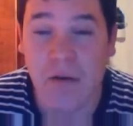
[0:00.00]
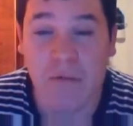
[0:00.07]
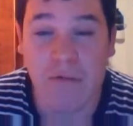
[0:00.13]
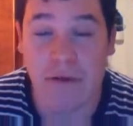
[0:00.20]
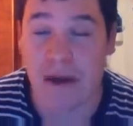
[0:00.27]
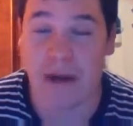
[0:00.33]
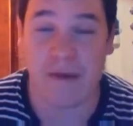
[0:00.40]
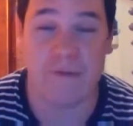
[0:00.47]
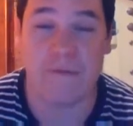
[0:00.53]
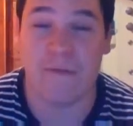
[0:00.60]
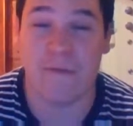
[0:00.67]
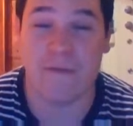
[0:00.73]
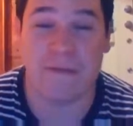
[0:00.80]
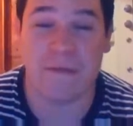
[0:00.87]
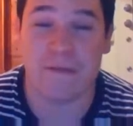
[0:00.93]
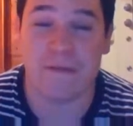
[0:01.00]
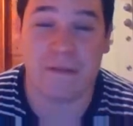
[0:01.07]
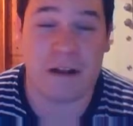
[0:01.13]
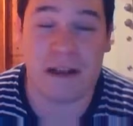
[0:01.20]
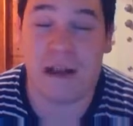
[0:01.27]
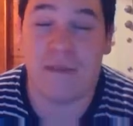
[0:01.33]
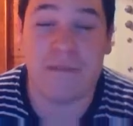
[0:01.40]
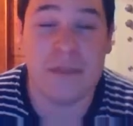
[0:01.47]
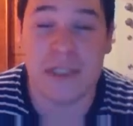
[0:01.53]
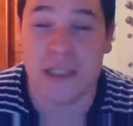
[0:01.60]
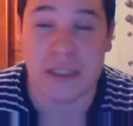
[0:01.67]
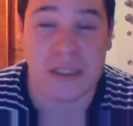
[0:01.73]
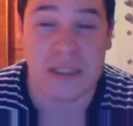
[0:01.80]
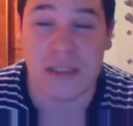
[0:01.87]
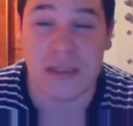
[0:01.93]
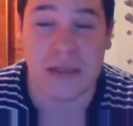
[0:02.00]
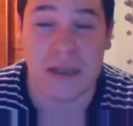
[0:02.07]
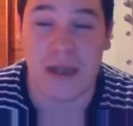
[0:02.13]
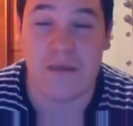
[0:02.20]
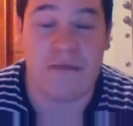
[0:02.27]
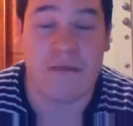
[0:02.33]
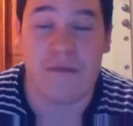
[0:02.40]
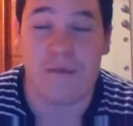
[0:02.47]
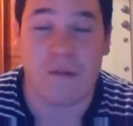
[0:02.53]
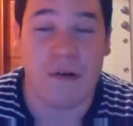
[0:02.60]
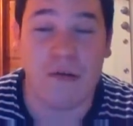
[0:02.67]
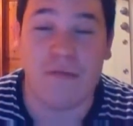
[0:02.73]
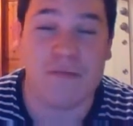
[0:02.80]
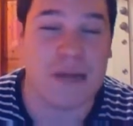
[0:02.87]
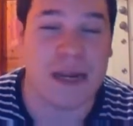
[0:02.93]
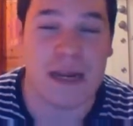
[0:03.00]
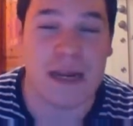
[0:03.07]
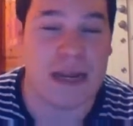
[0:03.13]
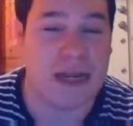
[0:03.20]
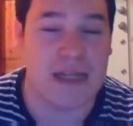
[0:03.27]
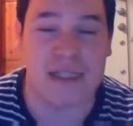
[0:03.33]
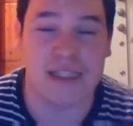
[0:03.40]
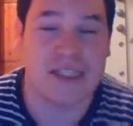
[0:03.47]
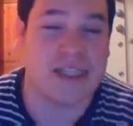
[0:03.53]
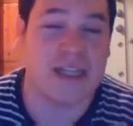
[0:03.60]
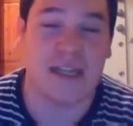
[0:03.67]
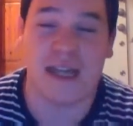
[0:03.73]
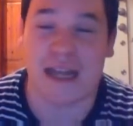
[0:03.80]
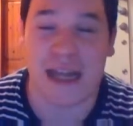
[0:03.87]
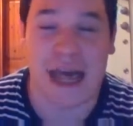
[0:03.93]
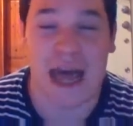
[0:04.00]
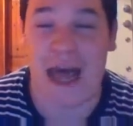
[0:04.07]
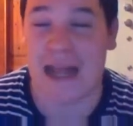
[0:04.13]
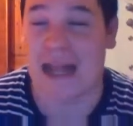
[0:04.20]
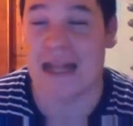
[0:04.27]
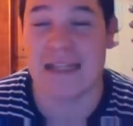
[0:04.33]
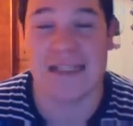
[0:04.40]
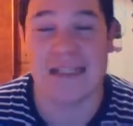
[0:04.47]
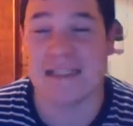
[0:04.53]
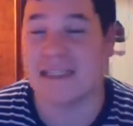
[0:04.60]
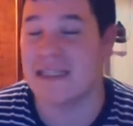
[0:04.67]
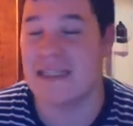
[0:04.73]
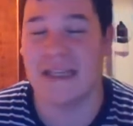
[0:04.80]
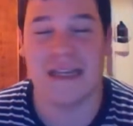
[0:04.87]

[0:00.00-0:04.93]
Reef redemption and reforming and shit like that. That's.